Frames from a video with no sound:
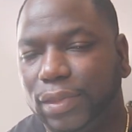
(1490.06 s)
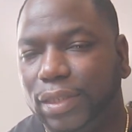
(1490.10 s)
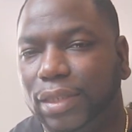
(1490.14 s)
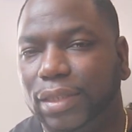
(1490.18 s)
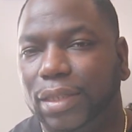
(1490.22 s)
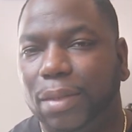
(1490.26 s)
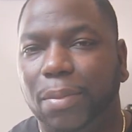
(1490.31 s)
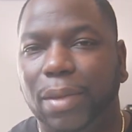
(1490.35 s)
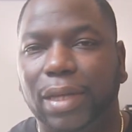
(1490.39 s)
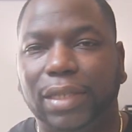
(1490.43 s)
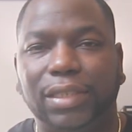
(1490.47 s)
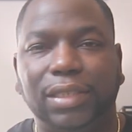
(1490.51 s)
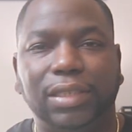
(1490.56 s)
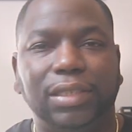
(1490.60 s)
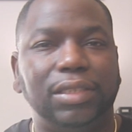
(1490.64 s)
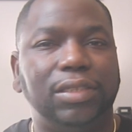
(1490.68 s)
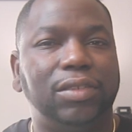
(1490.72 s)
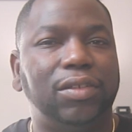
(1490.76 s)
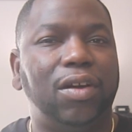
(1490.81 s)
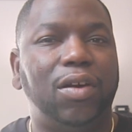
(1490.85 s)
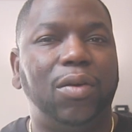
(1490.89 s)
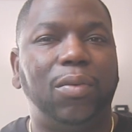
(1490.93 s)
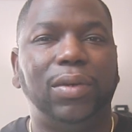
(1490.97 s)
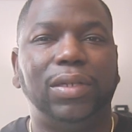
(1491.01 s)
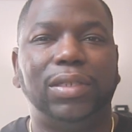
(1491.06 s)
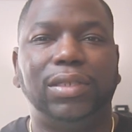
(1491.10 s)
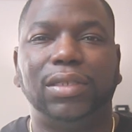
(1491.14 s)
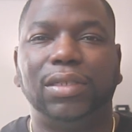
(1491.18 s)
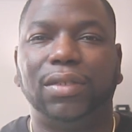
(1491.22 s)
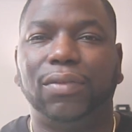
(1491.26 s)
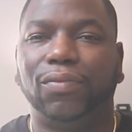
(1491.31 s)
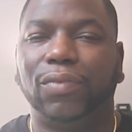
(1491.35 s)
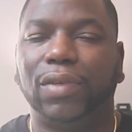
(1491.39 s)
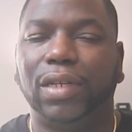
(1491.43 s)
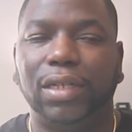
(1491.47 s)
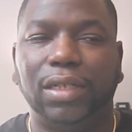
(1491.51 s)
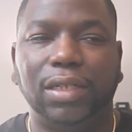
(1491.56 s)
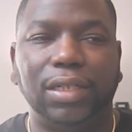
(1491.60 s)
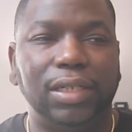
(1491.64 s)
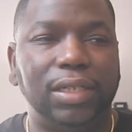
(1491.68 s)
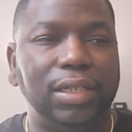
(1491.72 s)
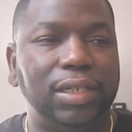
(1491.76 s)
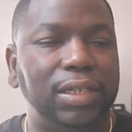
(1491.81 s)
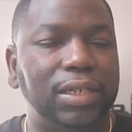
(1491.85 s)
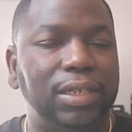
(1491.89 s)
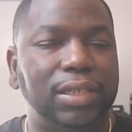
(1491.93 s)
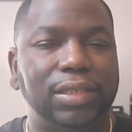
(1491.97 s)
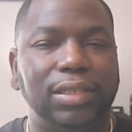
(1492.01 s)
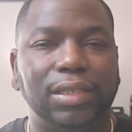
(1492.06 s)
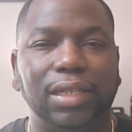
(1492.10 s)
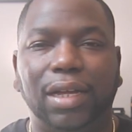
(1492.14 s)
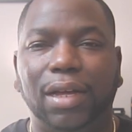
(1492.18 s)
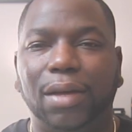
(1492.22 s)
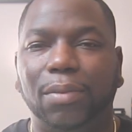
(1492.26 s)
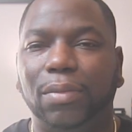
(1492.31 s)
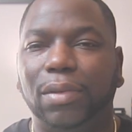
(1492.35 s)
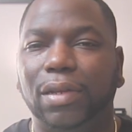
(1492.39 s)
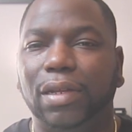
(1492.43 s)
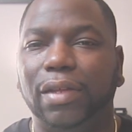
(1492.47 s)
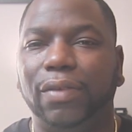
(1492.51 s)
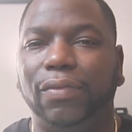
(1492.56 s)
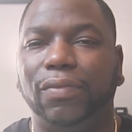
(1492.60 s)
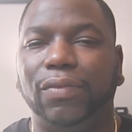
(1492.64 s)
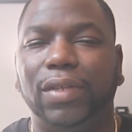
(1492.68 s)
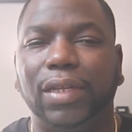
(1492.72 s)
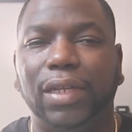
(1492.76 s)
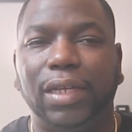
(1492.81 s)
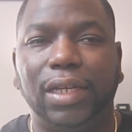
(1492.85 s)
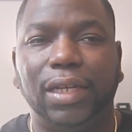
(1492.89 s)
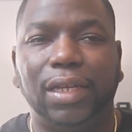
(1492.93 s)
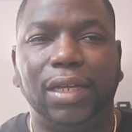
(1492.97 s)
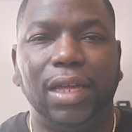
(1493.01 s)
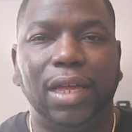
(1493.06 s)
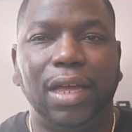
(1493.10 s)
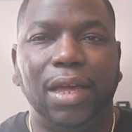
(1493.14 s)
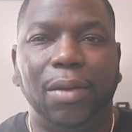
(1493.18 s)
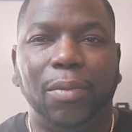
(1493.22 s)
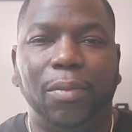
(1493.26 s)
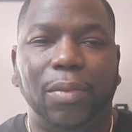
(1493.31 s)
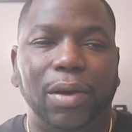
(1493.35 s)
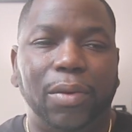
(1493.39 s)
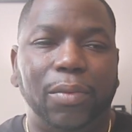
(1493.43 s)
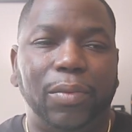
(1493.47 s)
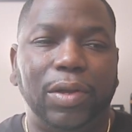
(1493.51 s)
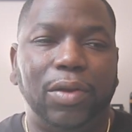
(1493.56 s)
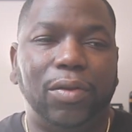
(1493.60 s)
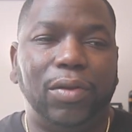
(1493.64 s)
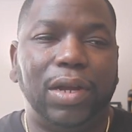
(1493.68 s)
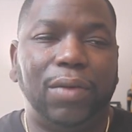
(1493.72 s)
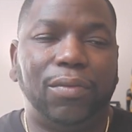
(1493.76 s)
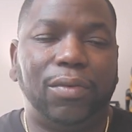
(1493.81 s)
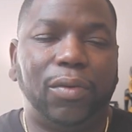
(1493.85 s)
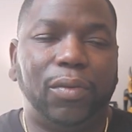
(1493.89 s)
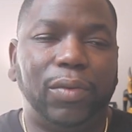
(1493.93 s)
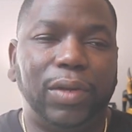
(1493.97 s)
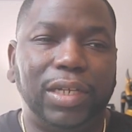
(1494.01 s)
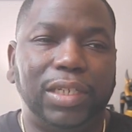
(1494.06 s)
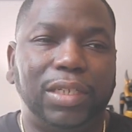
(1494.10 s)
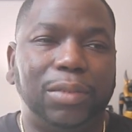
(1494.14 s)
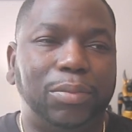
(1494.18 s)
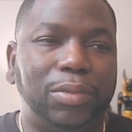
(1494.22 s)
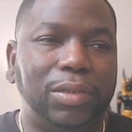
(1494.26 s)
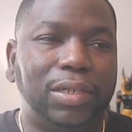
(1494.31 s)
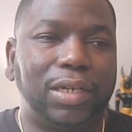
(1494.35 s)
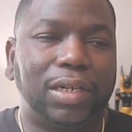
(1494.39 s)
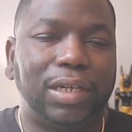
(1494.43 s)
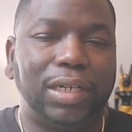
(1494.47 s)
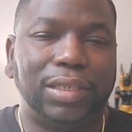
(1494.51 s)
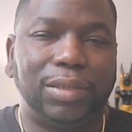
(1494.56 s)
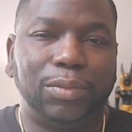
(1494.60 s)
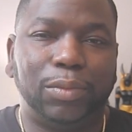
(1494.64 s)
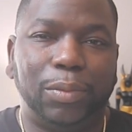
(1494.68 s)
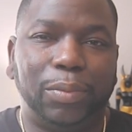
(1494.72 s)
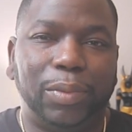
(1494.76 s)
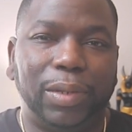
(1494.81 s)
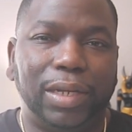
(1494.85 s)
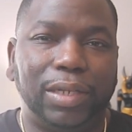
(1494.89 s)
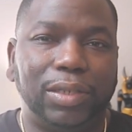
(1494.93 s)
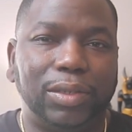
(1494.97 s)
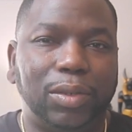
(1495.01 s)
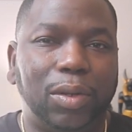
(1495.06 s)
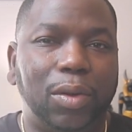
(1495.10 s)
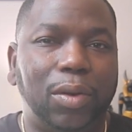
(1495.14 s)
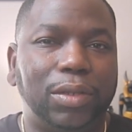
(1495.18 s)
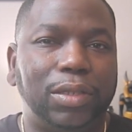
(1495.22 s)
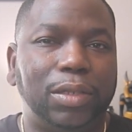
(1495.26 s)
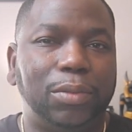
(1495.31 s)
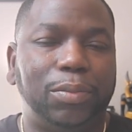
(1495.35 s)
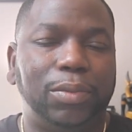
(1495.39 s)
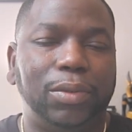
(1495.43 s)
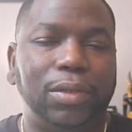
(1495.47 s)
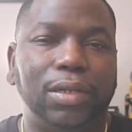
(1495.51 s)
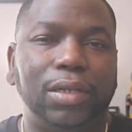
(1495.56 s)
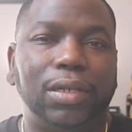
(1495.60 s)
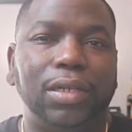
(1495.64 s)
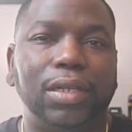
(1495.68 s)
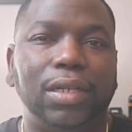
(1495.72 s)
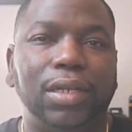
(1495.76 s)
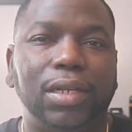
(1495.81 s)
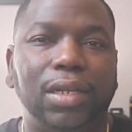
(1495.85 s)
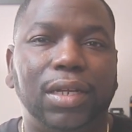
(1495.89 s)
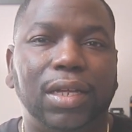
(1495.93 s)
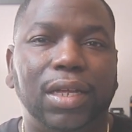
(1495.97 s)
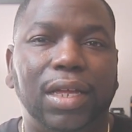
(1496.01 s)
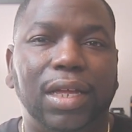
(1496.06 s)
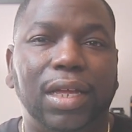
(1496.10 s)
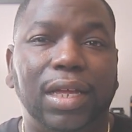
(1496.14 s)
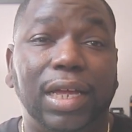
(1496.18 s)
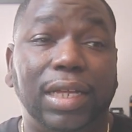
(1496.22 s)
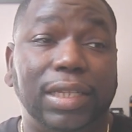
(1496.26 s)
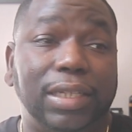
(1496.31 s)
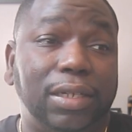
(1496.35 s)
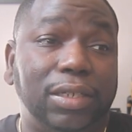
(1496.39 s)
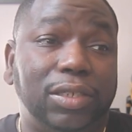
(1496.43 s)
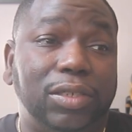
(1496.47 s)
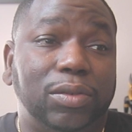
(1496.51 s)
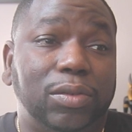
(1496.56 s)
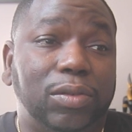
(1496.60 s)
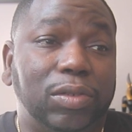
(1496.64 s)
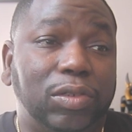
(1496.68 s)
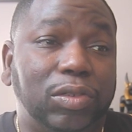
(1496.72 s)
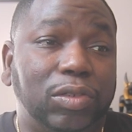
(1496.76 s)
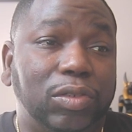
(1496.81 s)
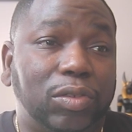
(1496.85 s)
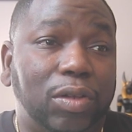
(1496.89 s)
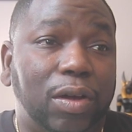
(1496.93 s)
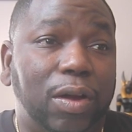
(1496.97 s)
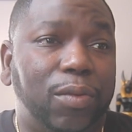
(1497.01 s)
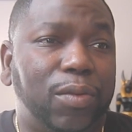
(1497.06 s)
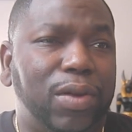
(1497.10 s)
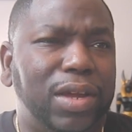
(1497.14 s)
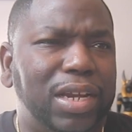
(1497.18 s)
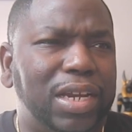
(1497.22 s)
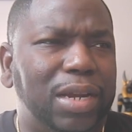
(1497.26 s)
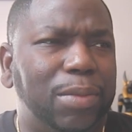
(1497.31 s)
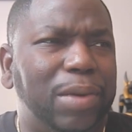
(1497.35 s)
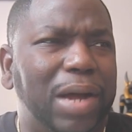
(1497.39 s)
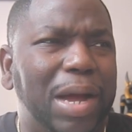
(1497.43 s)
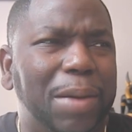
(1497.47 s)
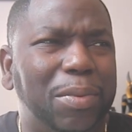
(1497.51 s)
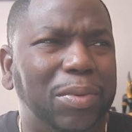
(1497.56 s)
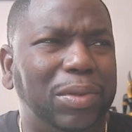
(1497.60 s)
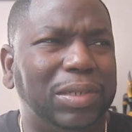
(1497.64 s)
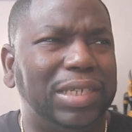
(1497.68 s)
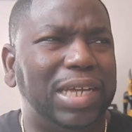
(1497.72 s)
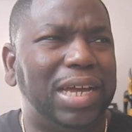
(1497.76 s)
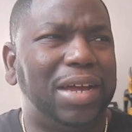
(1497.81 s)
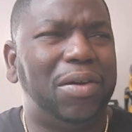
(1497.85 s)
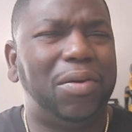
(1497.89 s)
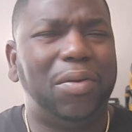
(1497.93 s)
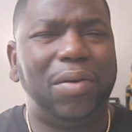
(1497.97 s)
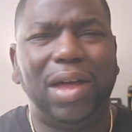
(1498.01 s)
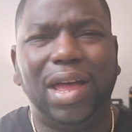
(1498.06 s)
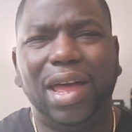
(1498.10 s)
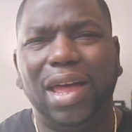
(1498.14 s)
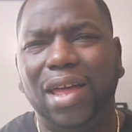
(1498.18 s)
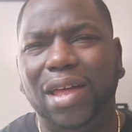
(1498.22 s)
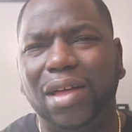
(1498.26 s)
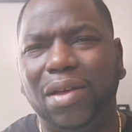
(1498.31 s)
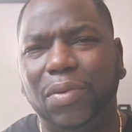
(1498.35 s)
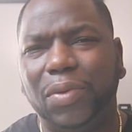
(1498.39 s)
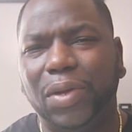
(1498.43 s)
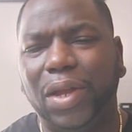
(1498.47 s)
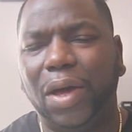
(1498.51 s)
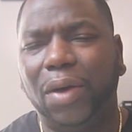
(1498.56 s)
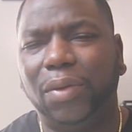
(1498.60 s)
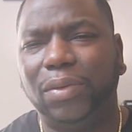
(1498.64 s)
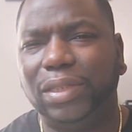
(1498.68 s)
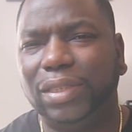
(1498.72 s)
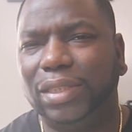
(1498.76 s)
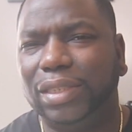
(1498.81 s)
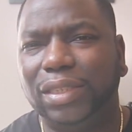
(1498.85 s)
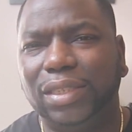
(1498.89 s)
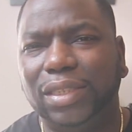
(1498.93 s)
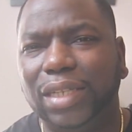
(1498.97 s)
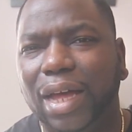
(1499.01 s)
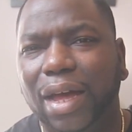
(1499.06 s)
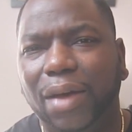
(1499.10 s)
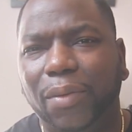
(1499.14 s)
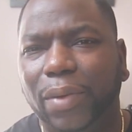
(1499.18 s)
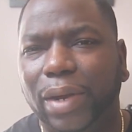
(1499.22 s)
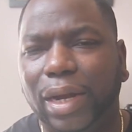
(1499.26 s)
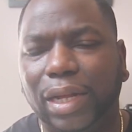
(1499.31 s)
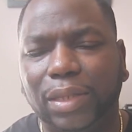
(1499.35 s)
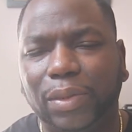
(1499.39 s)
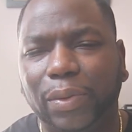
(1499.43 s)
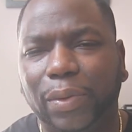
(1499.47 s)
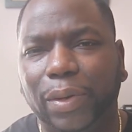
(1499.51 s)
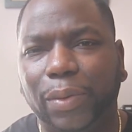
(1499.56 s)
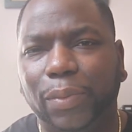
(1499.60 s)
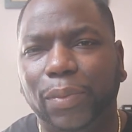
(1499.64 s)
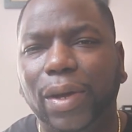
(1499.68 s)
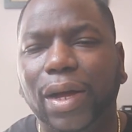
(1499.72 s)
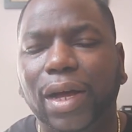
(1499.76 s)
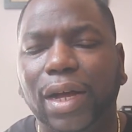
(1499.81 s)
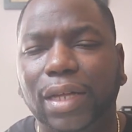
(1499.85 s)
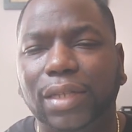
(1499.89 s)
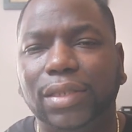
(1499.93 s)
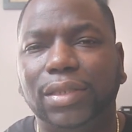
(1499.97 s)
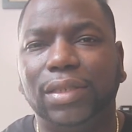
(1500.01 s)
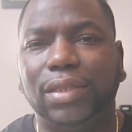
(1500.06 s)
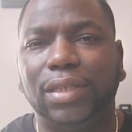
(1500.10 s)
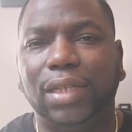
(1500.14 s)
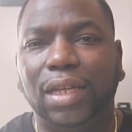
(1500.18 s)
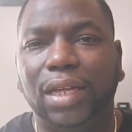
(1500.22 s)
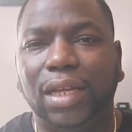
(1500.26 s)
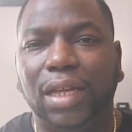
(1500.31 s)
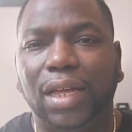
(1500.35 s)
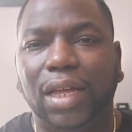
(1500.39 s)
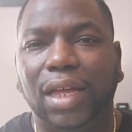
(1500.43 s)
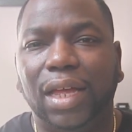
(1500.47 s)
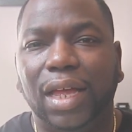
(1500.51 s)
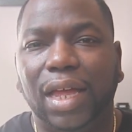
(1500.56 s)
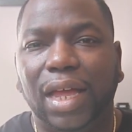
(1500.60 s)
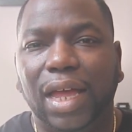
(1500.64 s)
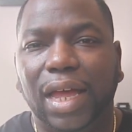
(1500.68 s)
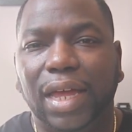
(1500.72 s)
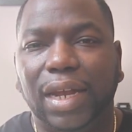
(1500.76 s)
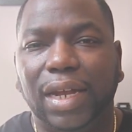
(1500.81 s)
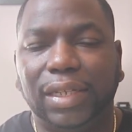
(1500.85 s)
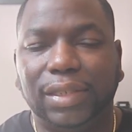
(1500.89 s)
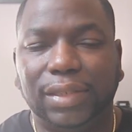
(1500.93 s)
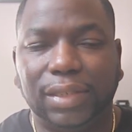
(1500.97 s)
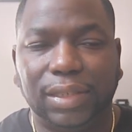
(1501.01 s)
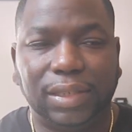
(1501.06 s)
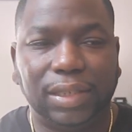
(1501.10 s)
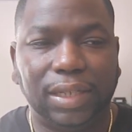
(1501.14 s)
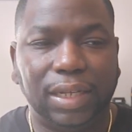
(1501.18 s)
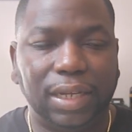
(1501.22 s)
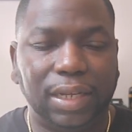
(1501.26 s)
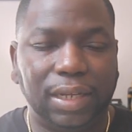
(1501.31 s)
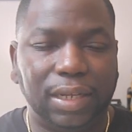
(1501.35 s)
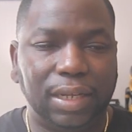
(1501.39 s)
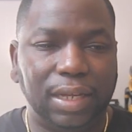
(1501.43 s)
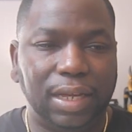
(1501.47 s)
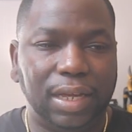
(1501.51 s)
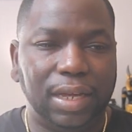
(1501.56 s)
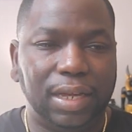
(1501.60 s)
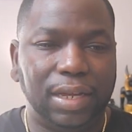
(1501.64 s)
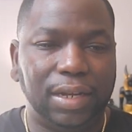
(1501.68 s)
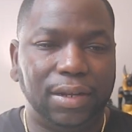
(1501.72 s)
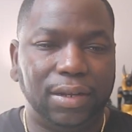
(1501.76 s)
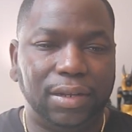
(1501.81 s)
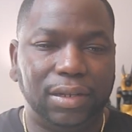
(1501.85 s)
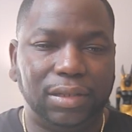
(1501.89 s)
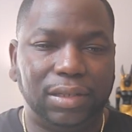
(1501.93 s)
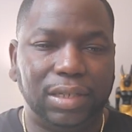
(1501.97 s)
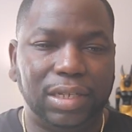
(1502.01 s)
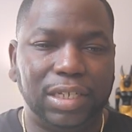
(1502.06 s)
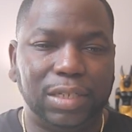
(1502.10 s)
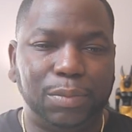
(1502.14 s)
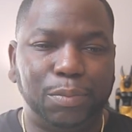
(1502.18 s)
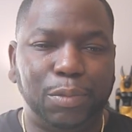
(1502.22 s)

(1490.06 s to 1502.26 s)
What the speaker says: the message is always good and it's uplifting, but we don't ever read the book because we've been taught the book. And then as soon as you start reading the Bible, it's like, oh, hell no, this is not what I thought it was. And that's the thing. And these